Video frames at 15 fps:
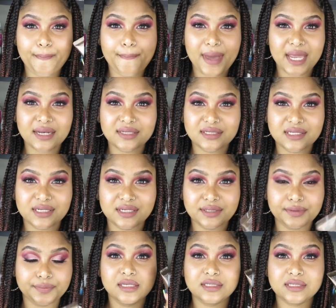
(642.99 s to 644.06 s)

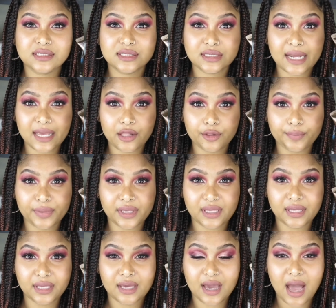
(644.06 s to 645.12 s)
benton snail
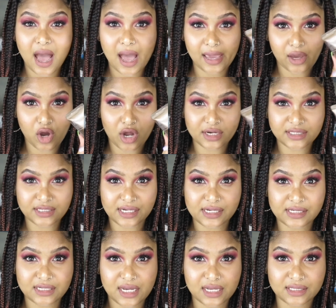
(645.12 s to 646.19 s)
bee high
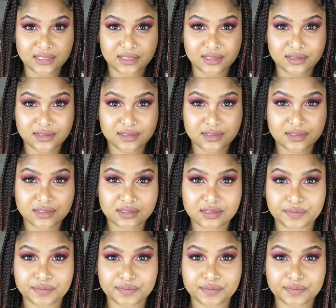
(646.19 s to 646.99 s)
content essence